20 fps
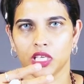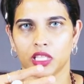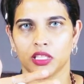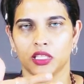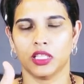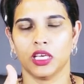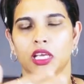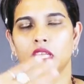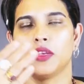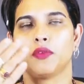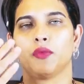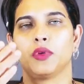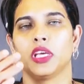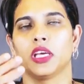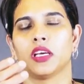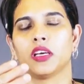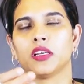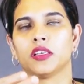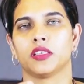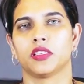that we
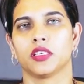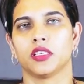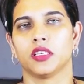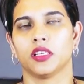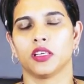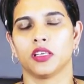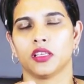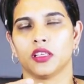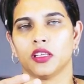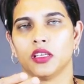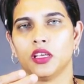consider